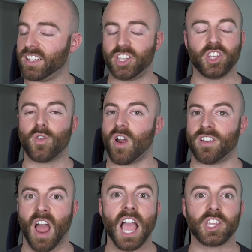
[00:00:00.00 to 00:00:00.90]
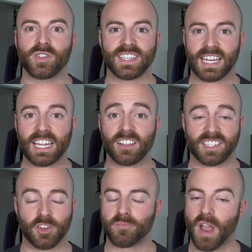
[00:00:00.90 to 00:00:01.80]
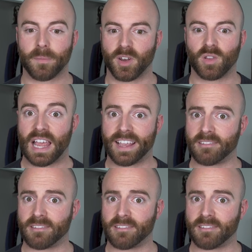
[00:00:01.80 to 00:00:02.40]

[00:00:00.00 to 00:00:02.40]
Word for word: you are not used to needles and you probably don't like